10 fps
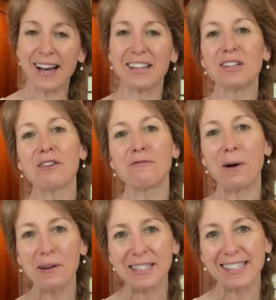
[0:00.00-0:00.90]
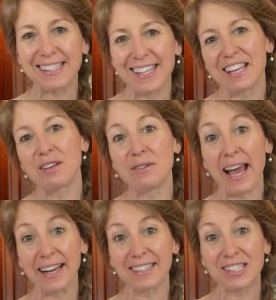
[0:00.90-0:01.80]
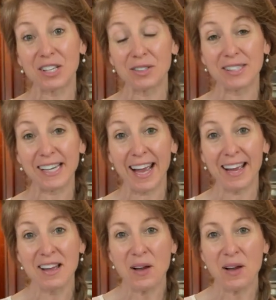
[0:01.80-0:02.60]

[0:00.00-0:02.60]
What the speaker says: I look forward to seeing you next Tuesday